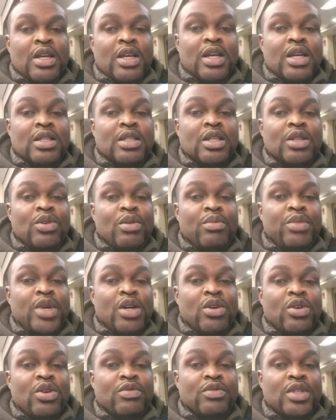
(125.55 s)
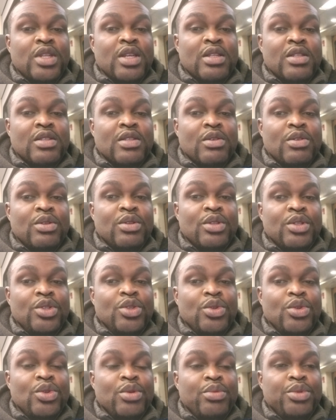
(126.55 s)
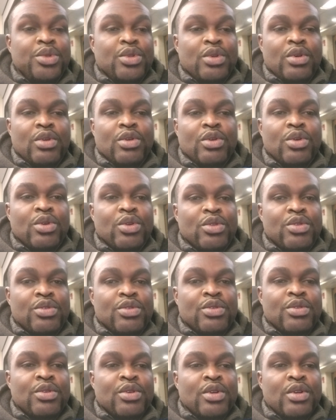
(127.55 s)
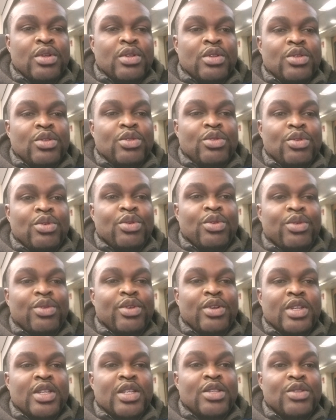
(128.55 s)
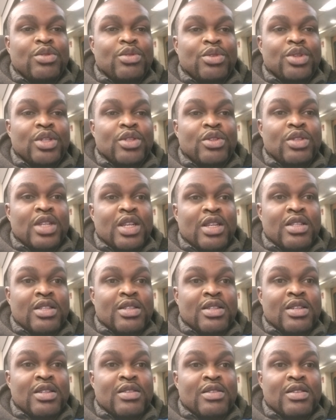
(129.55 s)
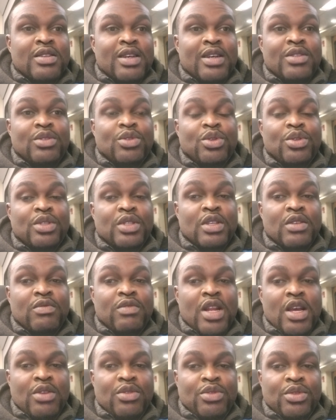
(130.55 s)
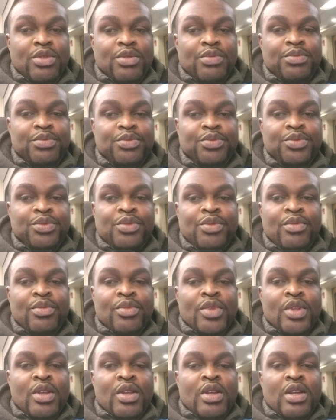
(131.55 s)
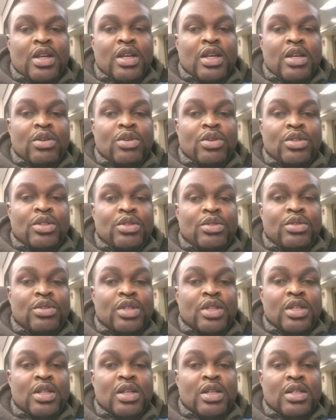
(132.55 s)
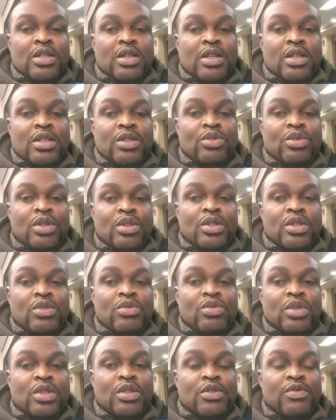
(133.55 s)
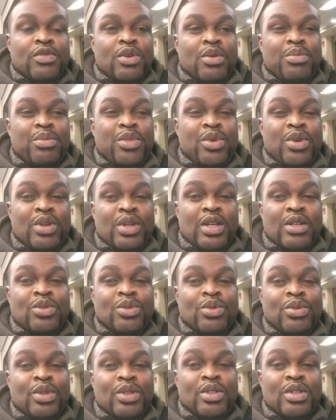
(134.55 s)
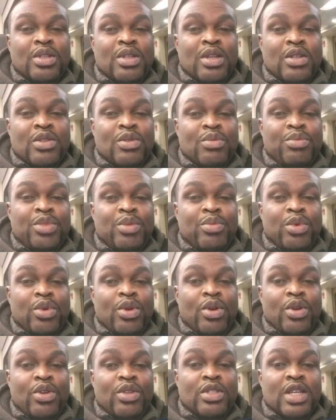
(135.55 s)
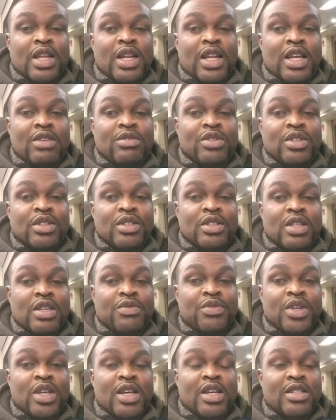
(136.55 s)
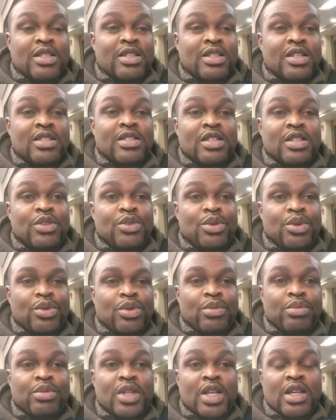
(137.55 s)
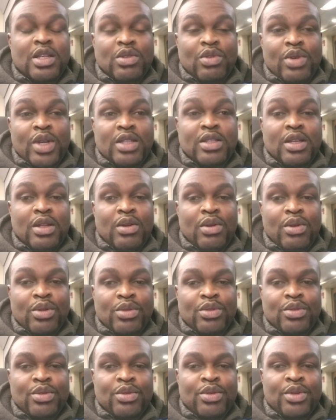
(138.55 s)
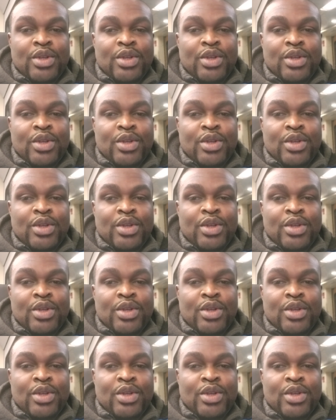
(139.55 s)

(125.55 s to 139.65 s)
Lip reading: and the number of deaths on Europe's roads. So is to reduce accidents and to save lives. According to the data, in 2024, more than 20,000 people lost their lives in traffic accidents in Europe. That's quite a lot.